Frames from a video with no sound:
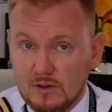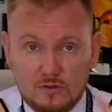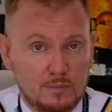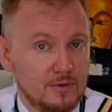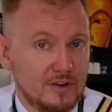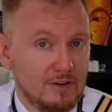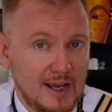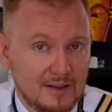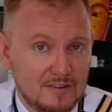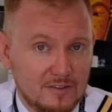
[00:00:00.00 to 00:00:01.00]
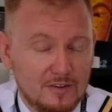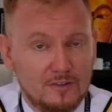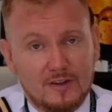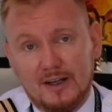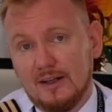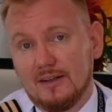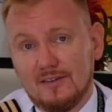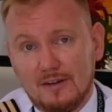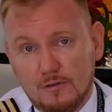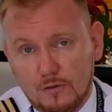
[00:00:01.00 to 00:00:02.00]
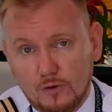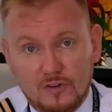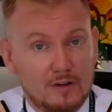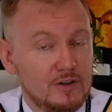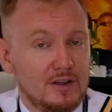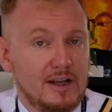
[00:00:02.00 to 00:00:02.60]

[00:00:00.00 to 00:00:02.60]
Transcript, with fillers: the 777X is inside that the 747 and